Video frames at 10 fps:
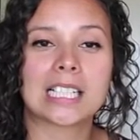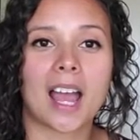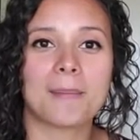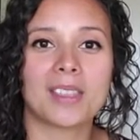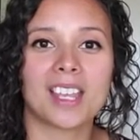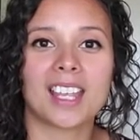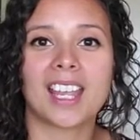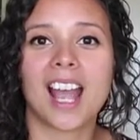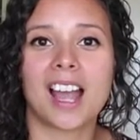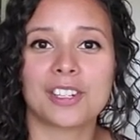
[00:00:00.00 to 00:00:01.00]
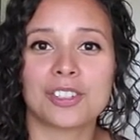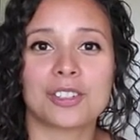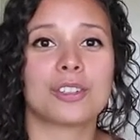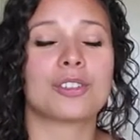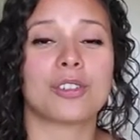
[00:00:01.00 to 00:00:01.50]
I'm thinking I
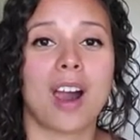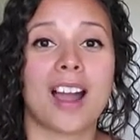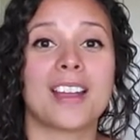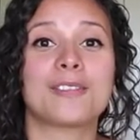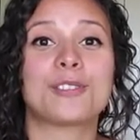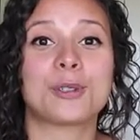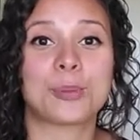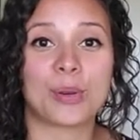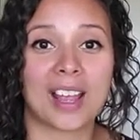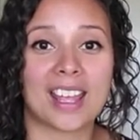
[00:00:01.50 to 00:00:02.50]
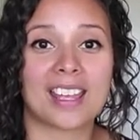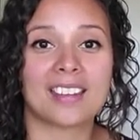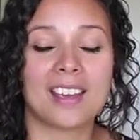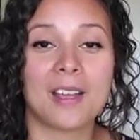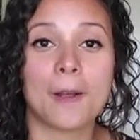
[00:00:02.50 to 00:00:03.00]
should strive to pray it
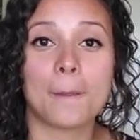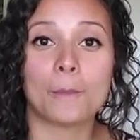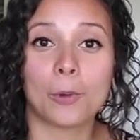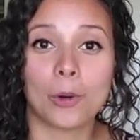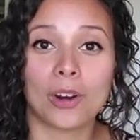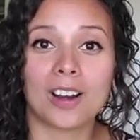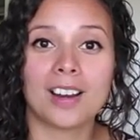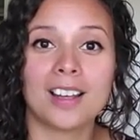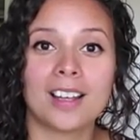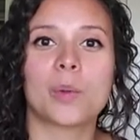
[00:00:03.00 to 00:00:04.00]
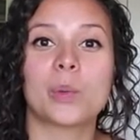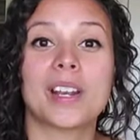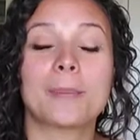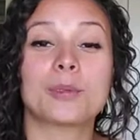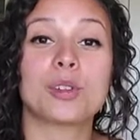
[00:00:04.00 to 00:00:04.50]
more. When
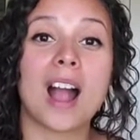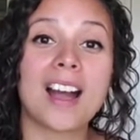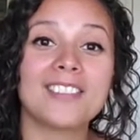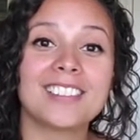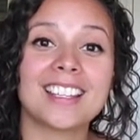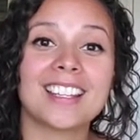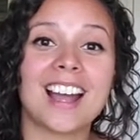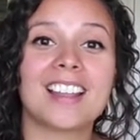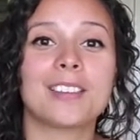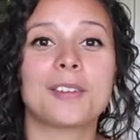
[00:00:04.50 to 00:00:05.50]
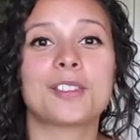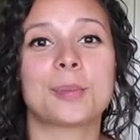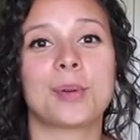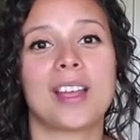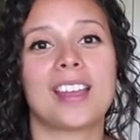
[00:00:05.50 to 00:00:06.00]
I'm traveling, I love to
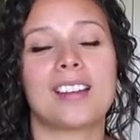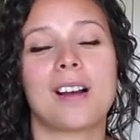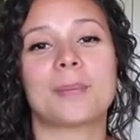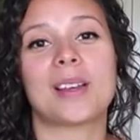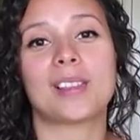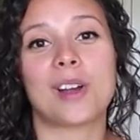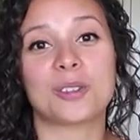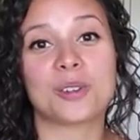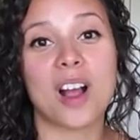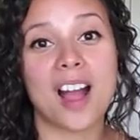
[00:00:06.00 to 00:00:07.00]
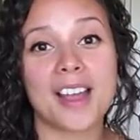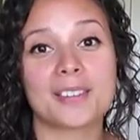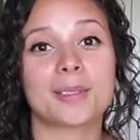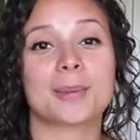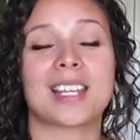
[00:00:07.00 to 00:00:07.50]
pray it on my long
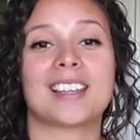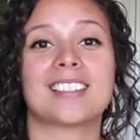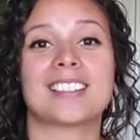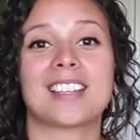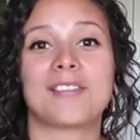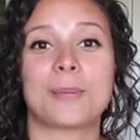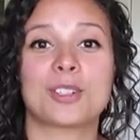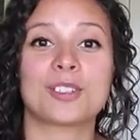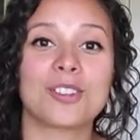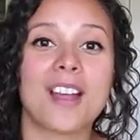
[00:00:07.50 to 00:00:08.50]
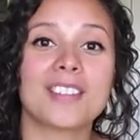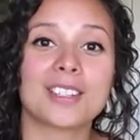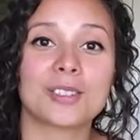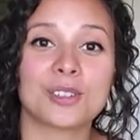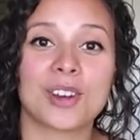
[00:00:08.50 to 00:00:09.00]
drives because if I'm just
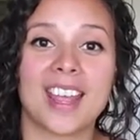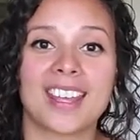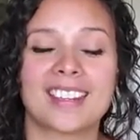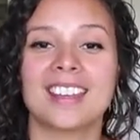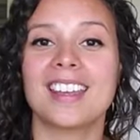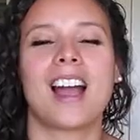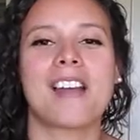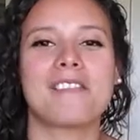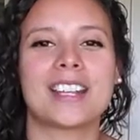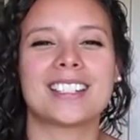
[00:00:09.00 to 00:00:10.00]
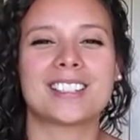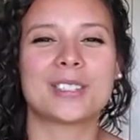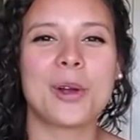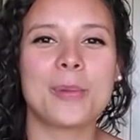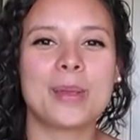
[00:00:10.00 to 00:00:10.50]
driving straight, I find it
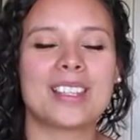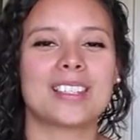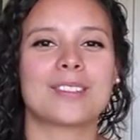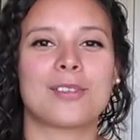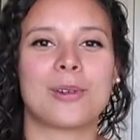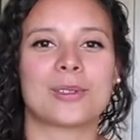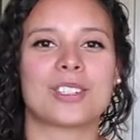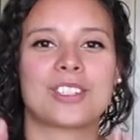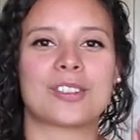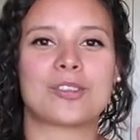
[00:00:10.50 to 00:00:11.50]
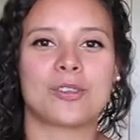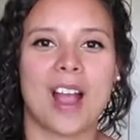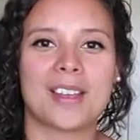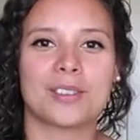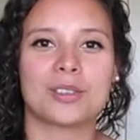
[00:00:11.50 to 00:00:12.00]
so peaceful to just
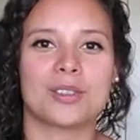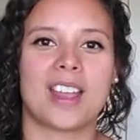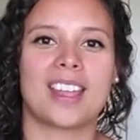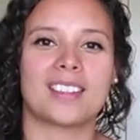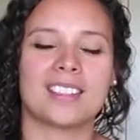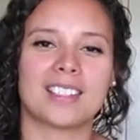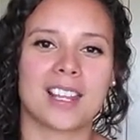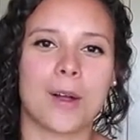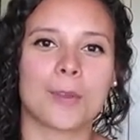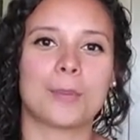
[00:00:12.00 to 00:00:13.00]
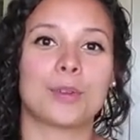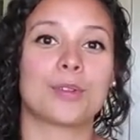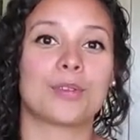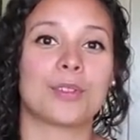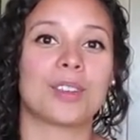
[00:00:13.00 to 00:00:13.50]
drive straight and see all the
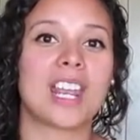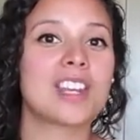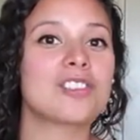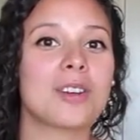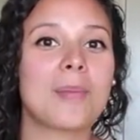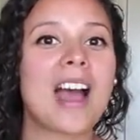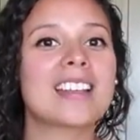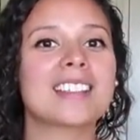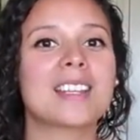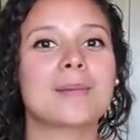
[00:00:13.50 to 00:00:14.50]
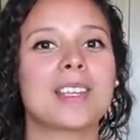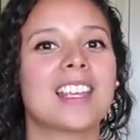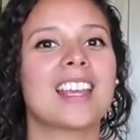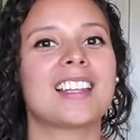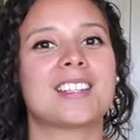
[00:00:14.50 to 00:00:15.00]
beautiful nature passing
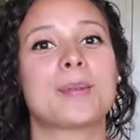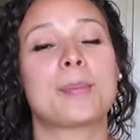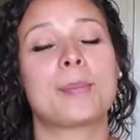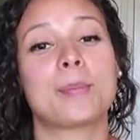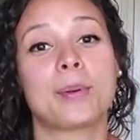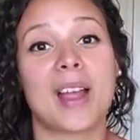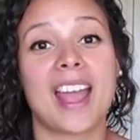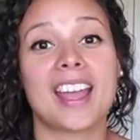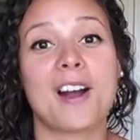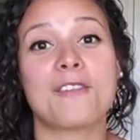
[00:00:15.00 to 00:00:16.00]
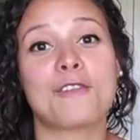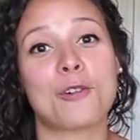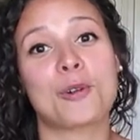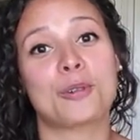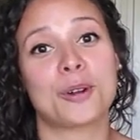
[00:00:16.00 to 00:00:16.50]
me and to pray a
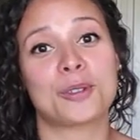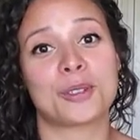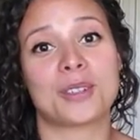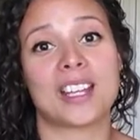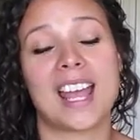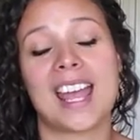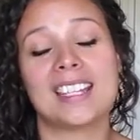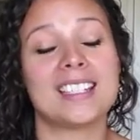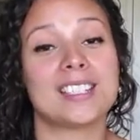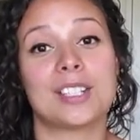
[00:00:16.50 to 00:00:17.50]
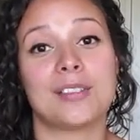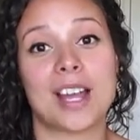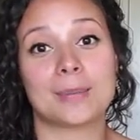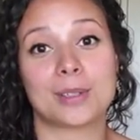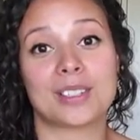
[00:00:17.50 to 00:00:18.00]
full rosary and a
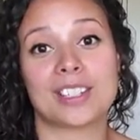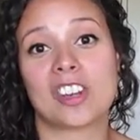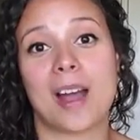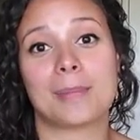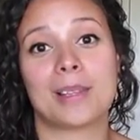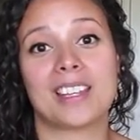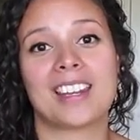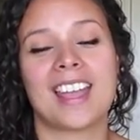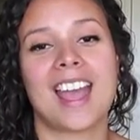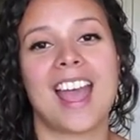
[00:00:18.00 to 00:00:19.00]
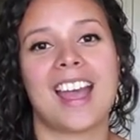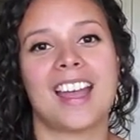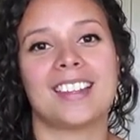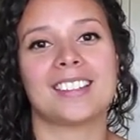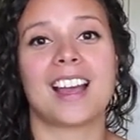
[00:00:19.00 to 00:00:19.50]
Divine Mercy Chaplet,
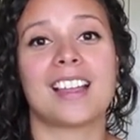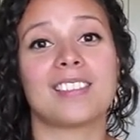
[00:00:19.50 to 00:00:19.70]
and I